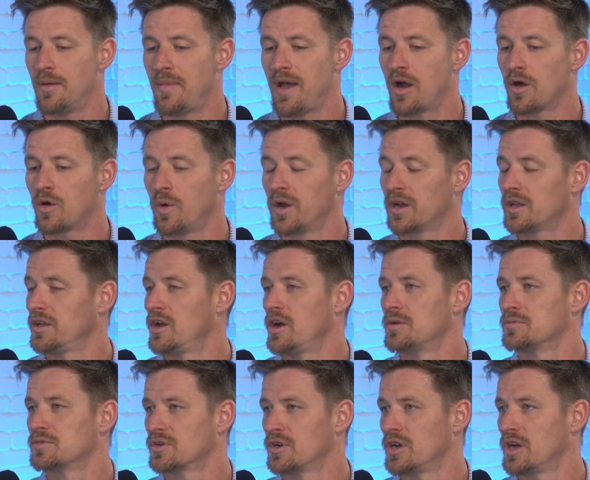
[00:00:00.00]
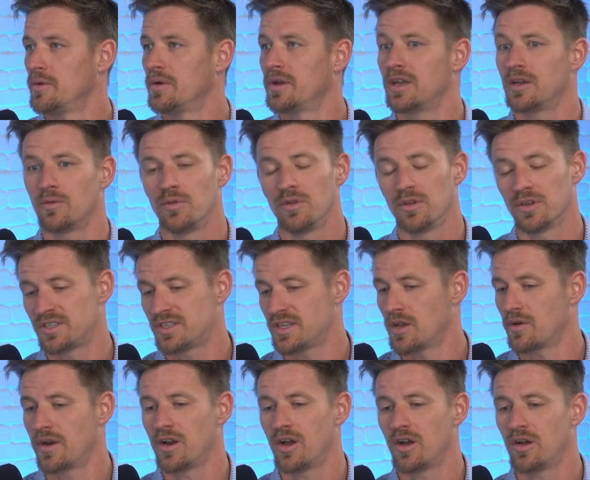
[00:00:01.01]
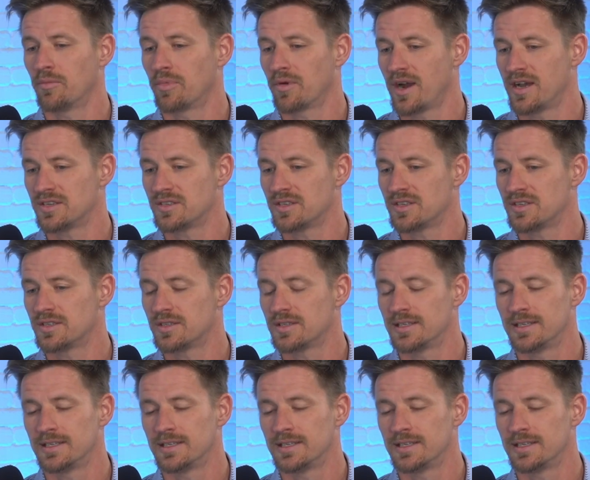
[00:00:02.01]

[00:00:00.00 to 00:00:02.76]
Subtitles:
how quickly homes are going. It will accelerate home prices.